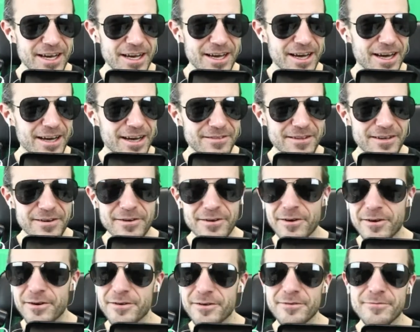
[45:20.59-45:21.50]
There
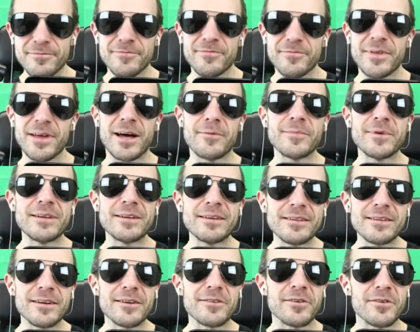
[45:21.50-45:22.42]

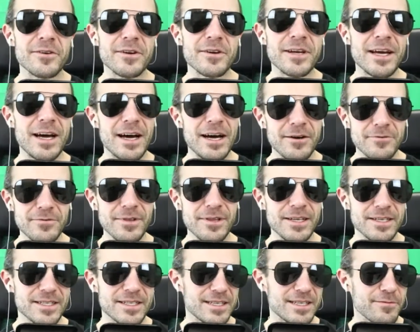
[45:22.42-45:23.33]
are
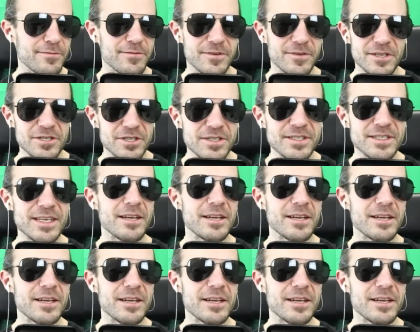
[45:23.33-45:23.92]
countless definitions,